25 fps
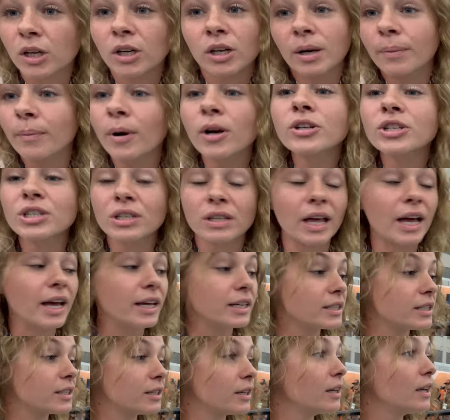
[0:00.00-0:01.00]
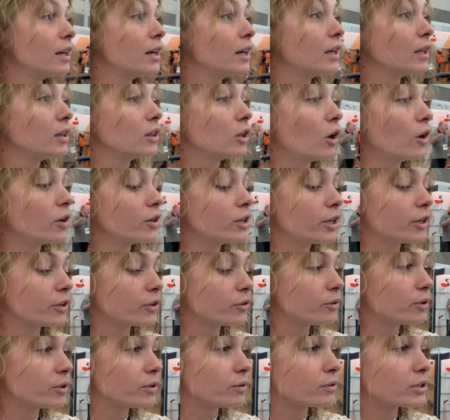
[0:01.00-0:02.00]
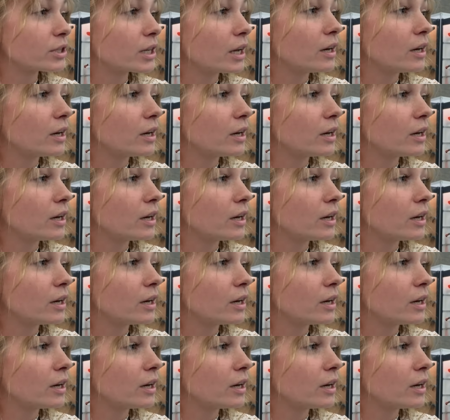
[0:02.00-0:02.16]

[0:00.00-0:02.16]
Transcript: commercialized lawn care crews.